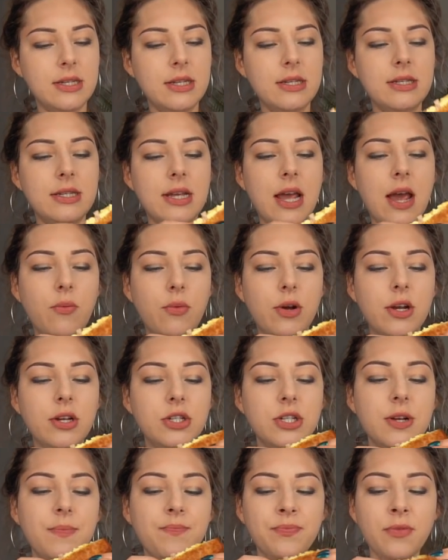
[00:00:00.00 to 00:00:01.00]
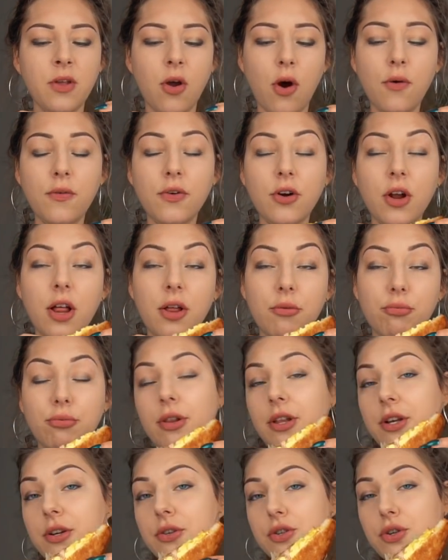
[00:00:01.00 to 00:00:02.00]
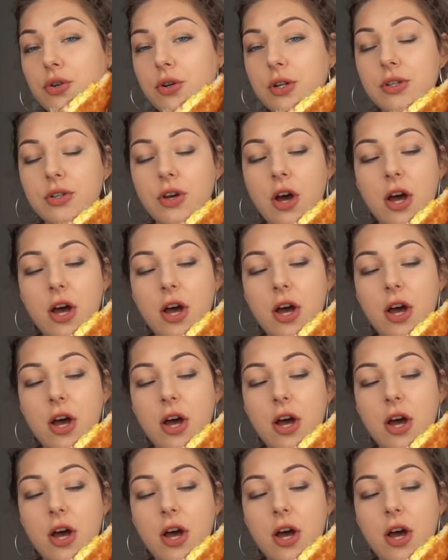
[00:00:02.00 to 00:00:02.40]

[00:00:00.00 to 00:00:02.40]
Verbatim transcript: sandwich. Overall, a really good choice.